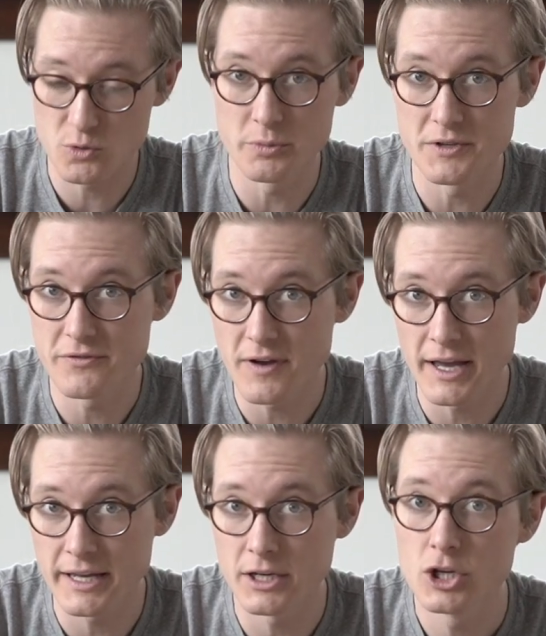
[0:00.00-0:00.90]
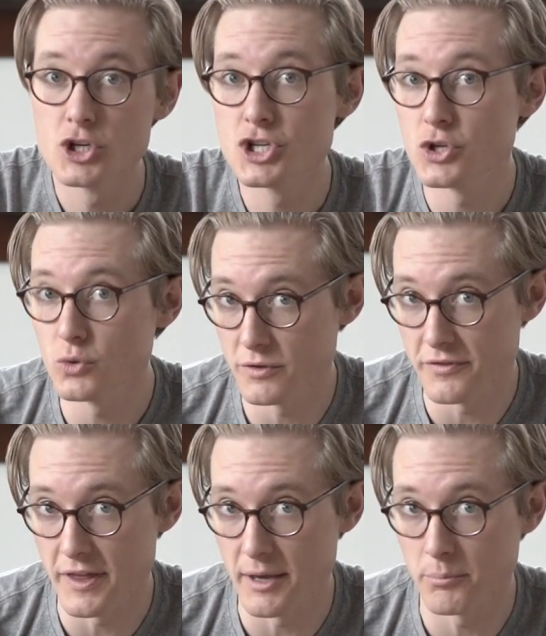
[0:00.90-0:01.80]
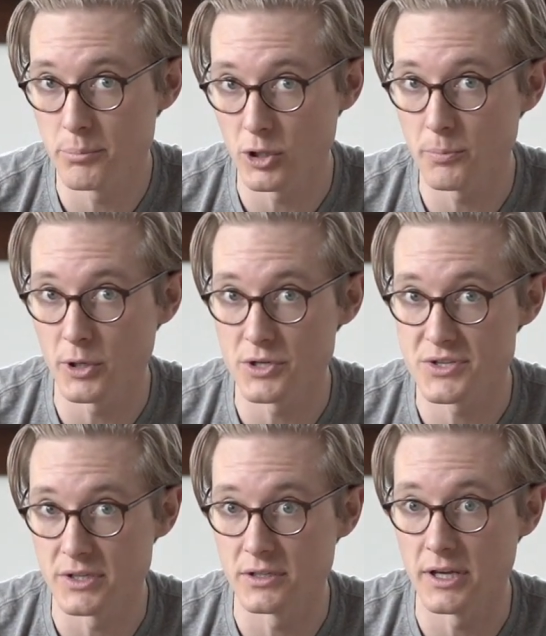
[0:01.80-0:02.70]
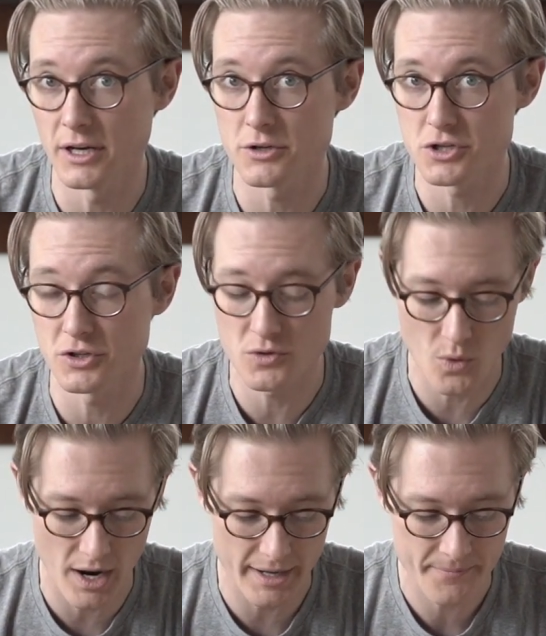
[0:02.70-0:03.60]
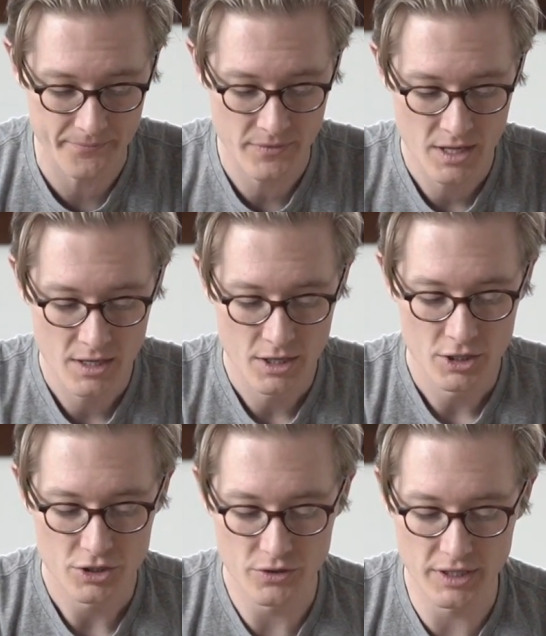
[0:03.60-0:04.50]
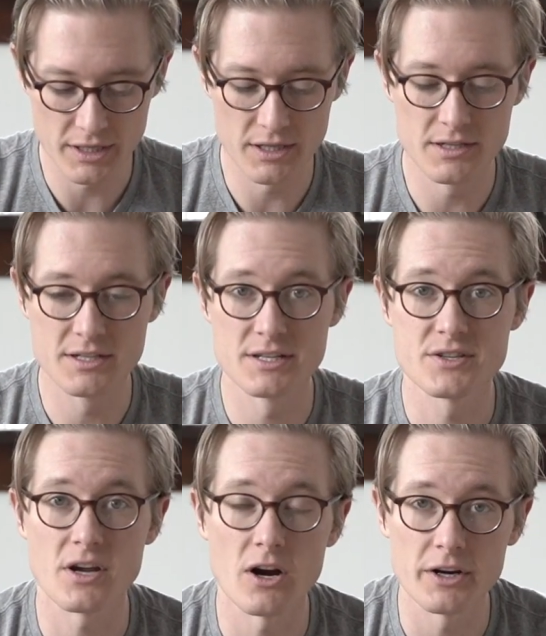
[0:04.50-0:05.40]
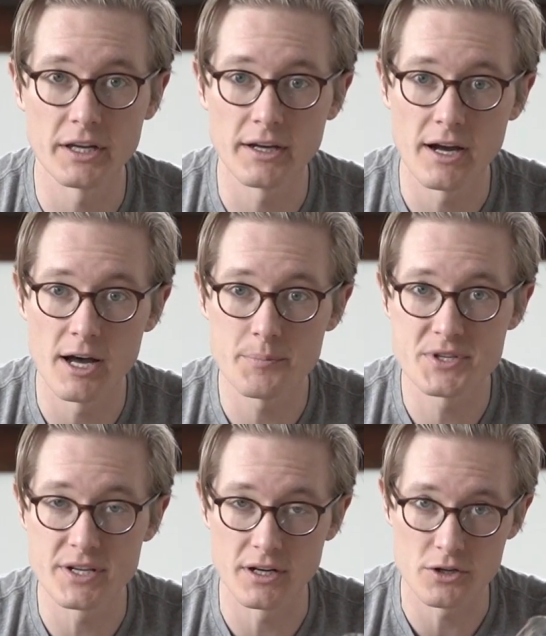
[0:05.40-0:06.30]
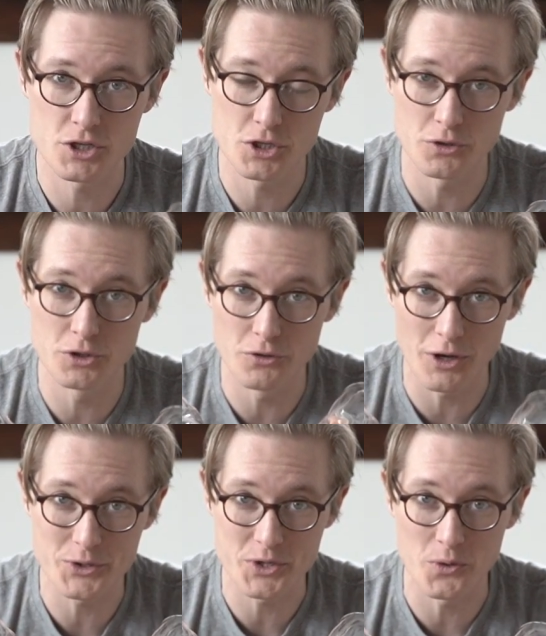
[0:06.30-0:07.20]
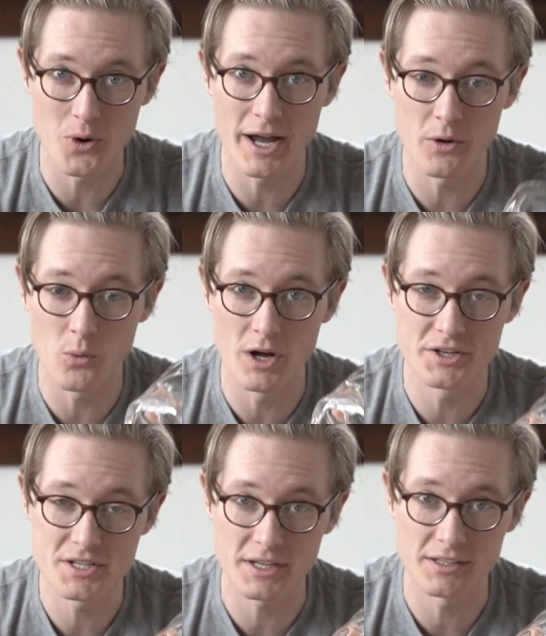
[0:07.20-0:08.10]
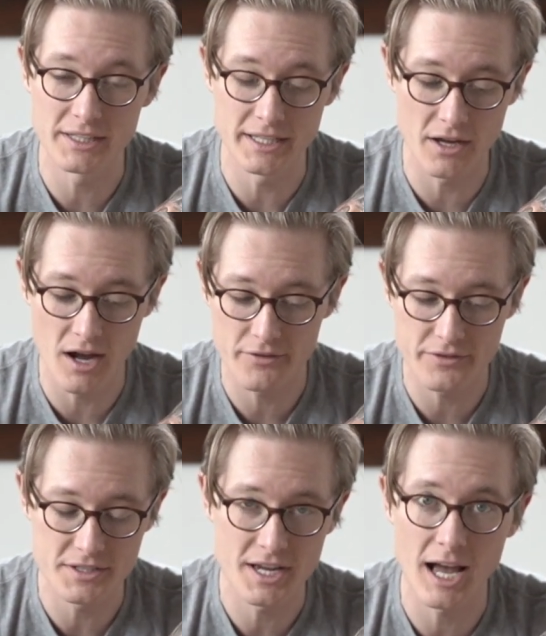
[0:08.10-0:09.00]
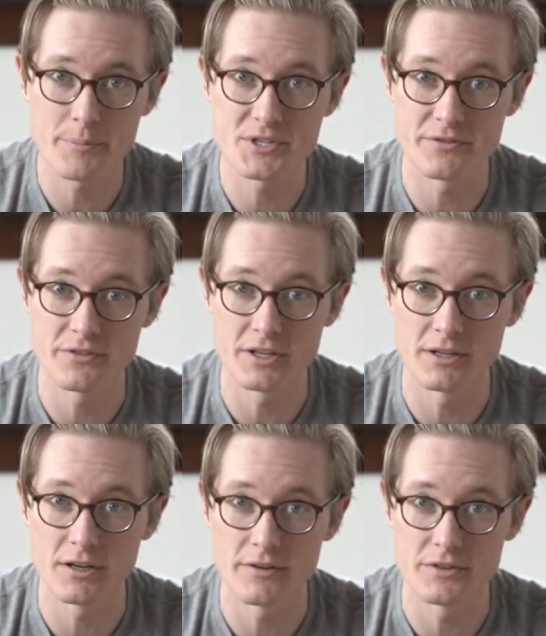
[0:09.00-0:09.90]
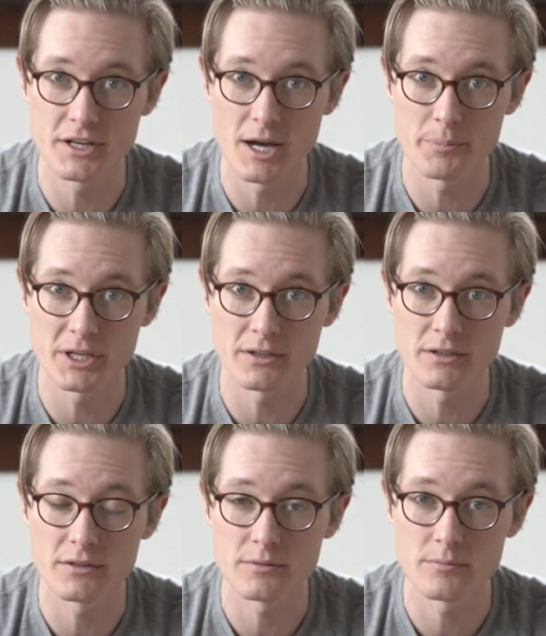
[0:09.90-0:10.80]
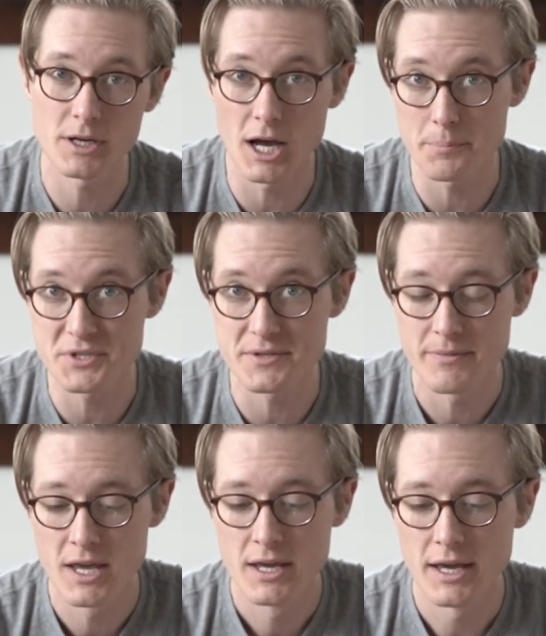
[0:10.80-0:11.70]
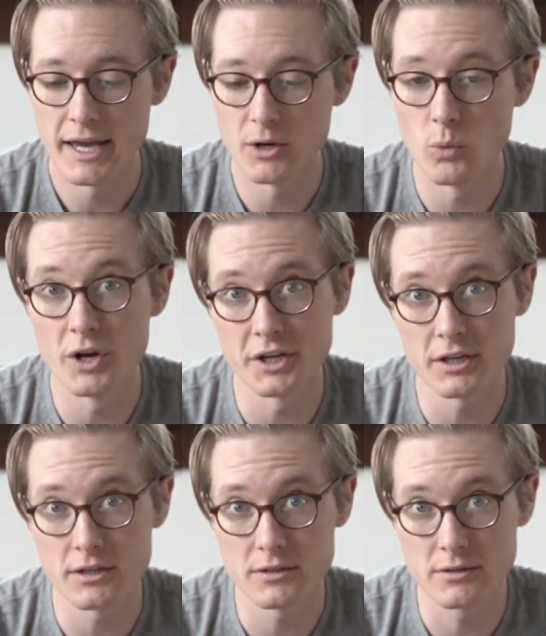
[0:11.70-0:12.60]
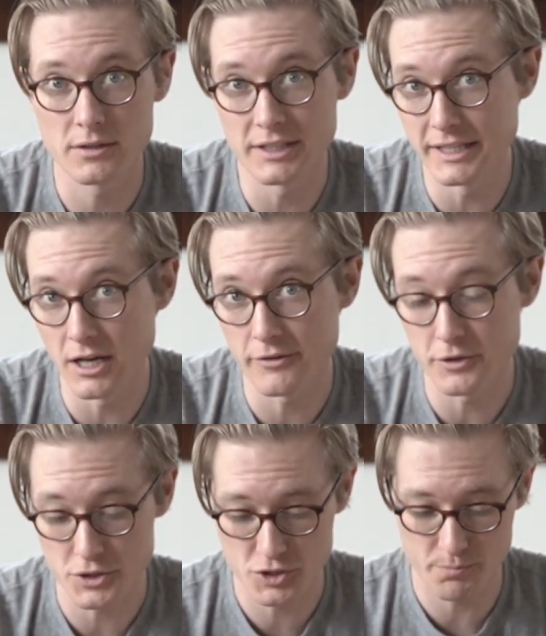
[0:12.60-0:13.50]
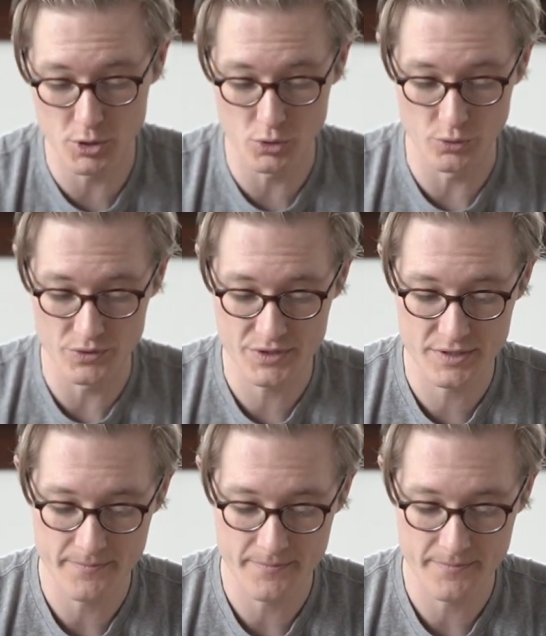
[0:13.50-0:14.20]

will be fine. 2 of them per person, and I'll show you why. You need discarding cups, and I'll show you also why. 1 to clean off the tops of the cupping cups, and 1 to clean off your spoons.